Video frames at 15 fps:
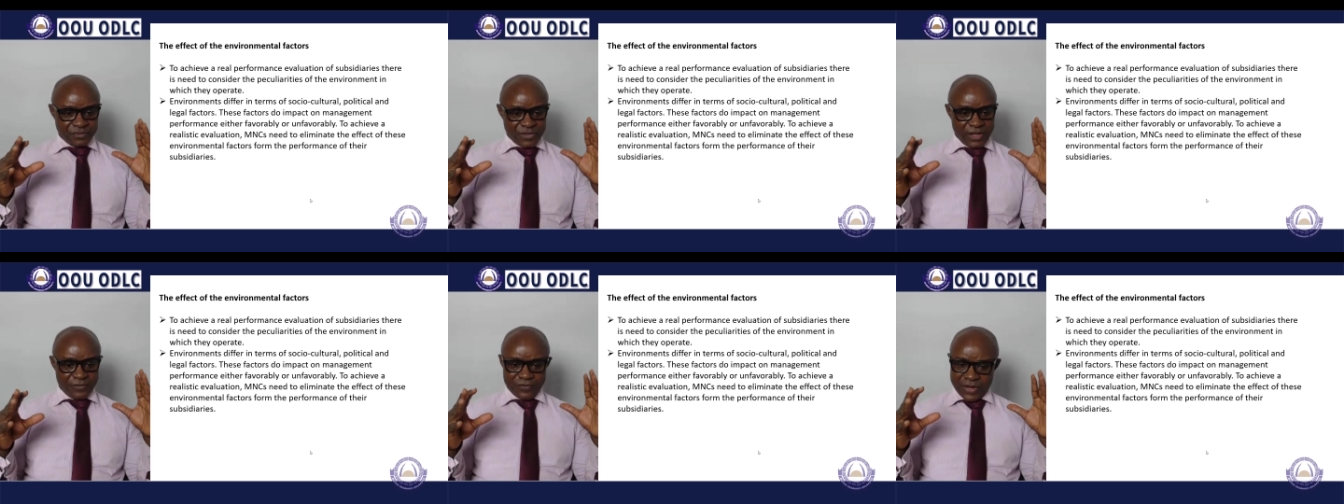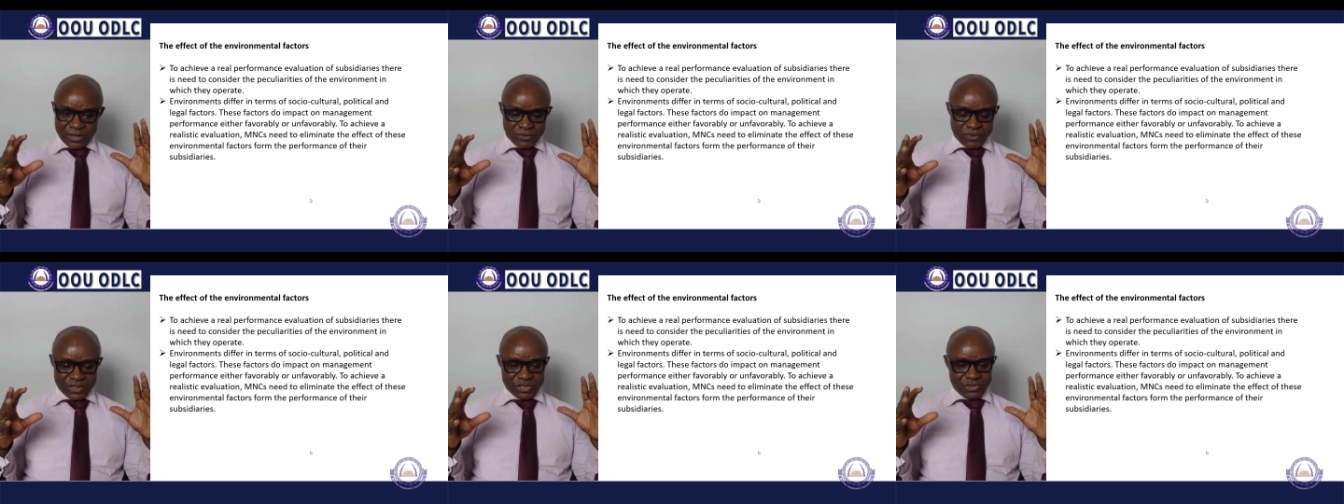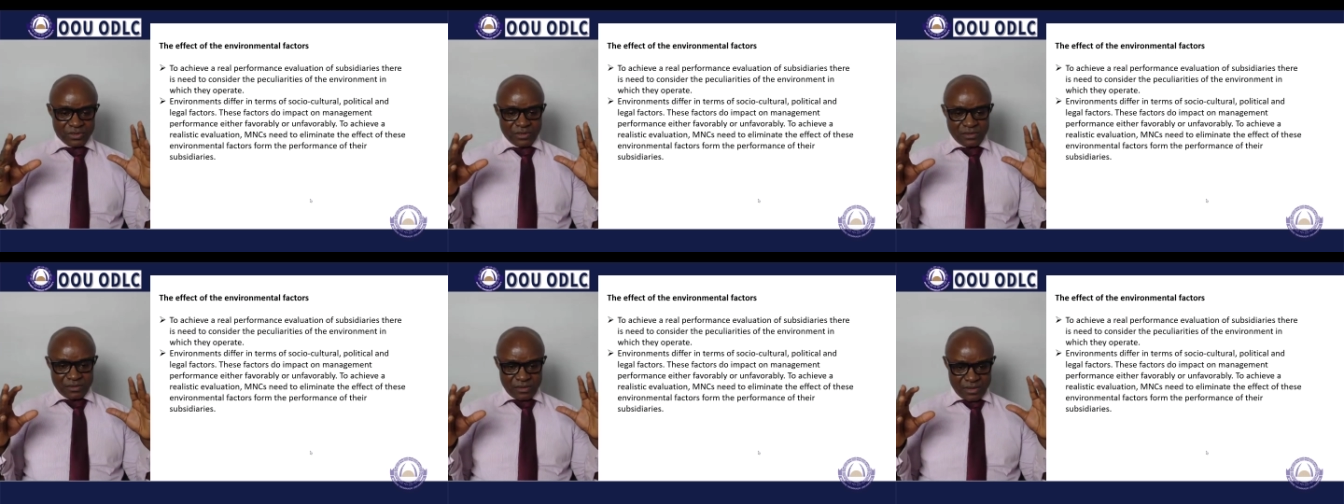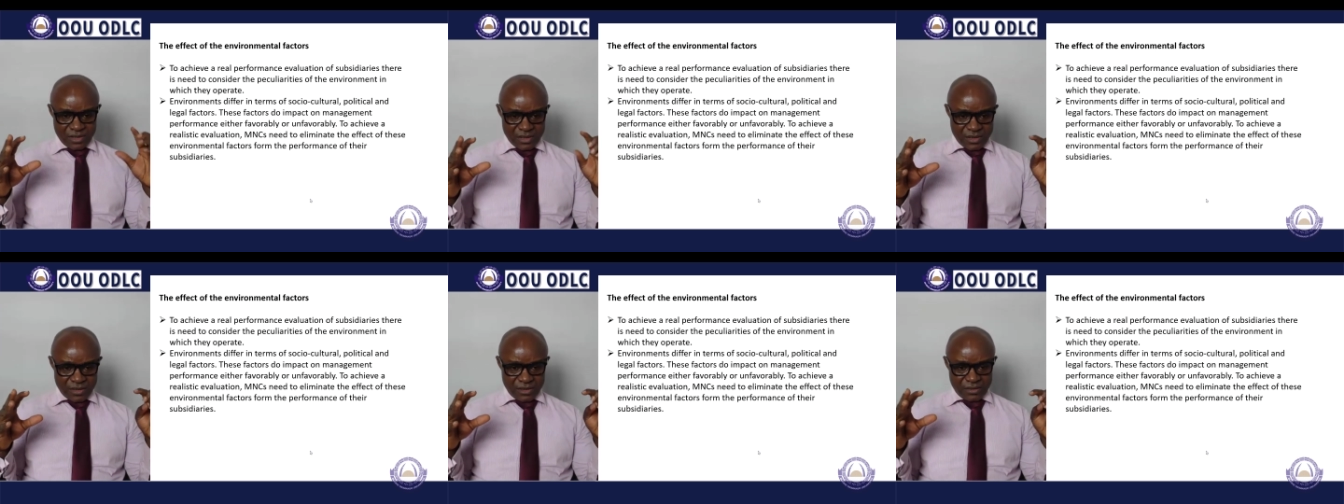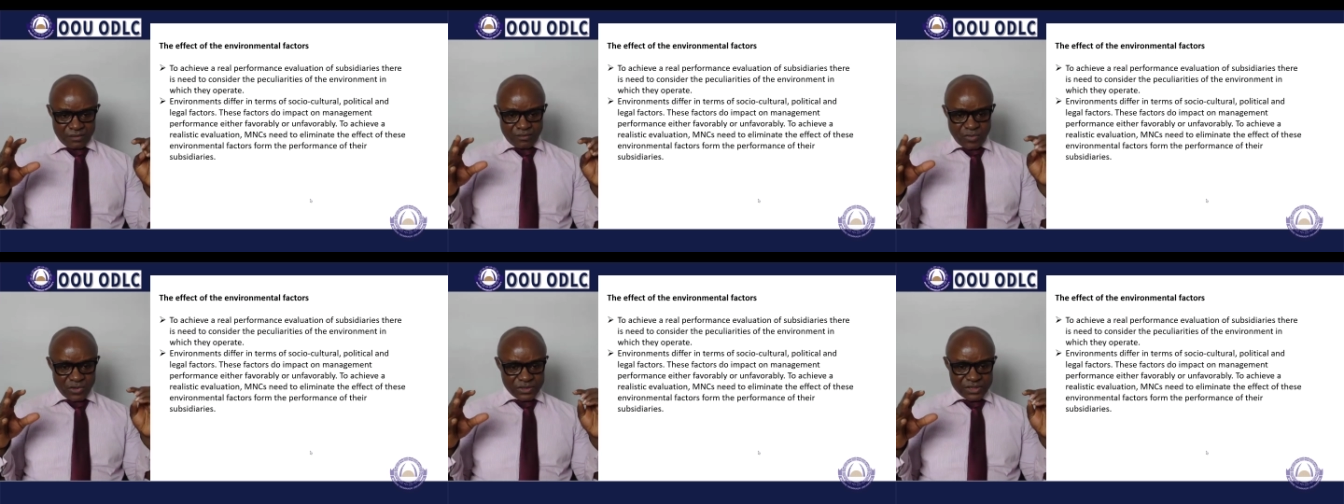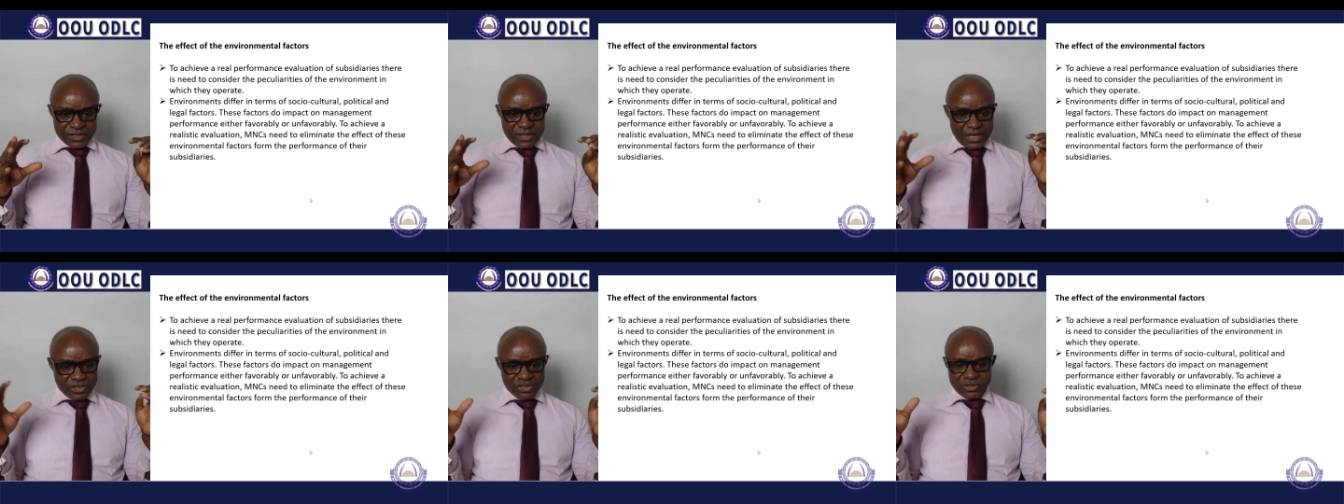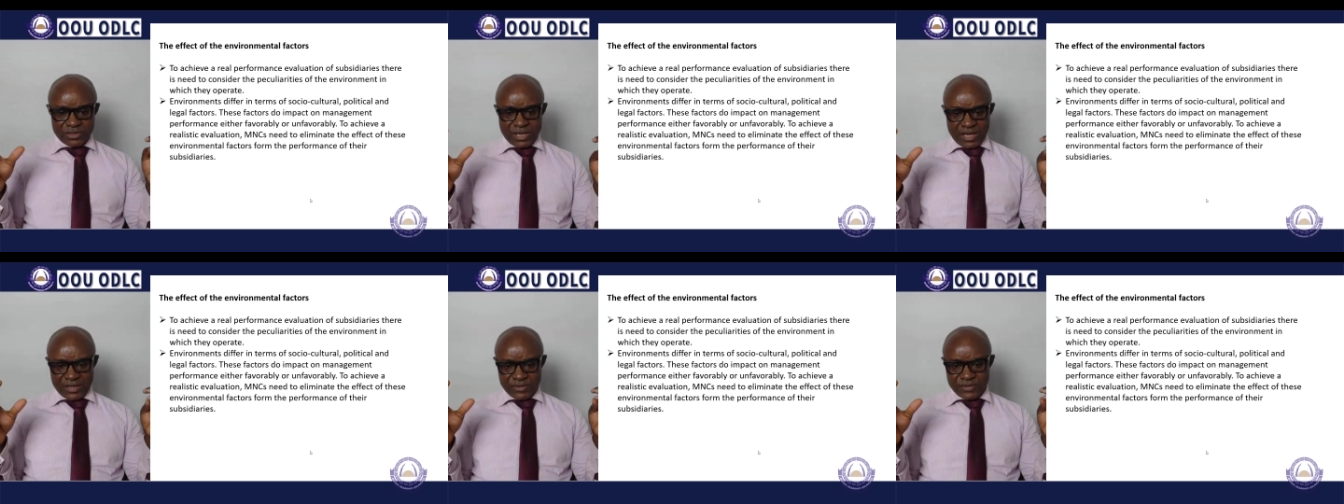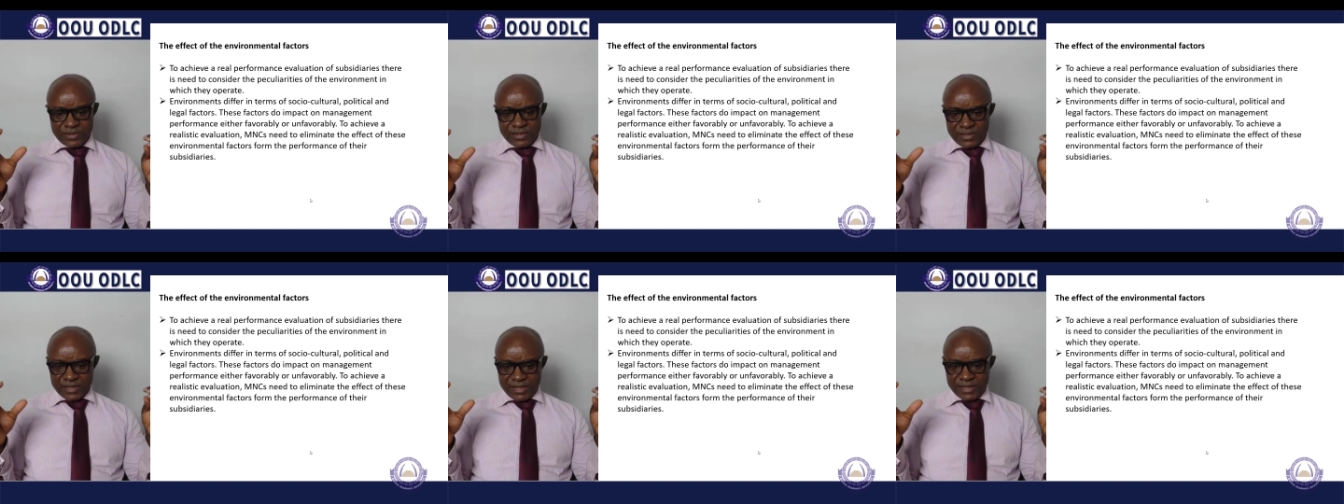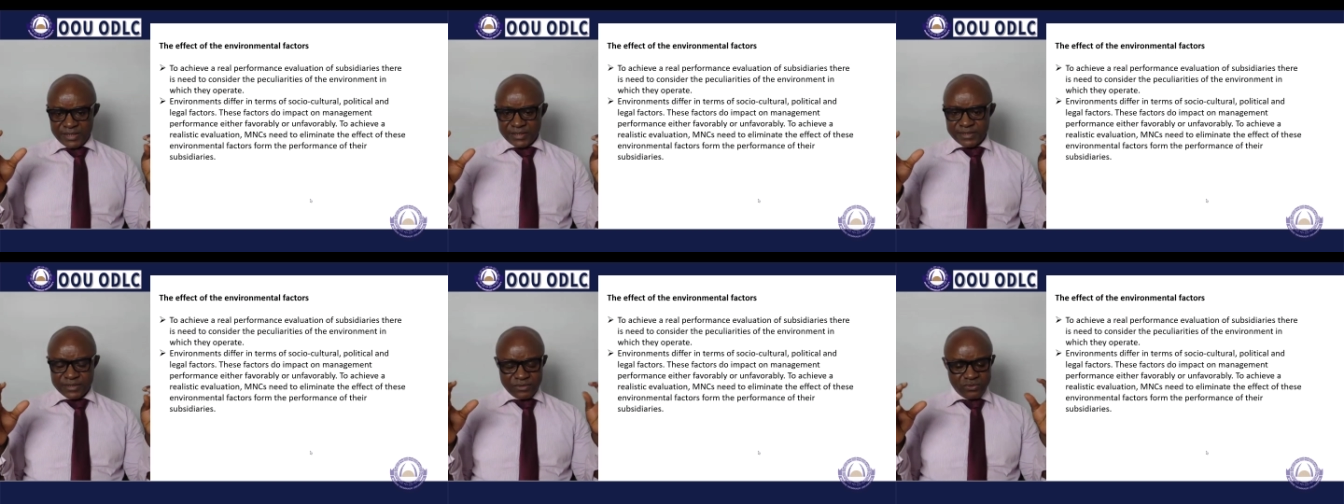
evaluation, multinationals need